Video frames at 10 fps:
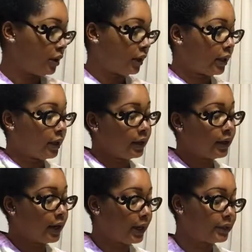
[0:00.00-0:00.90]
I got a
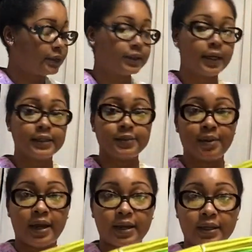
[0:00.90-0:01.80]
nice size
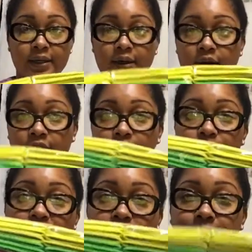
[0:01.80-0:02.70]
packet of
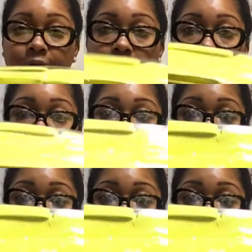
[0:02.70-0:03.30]
pedi flops.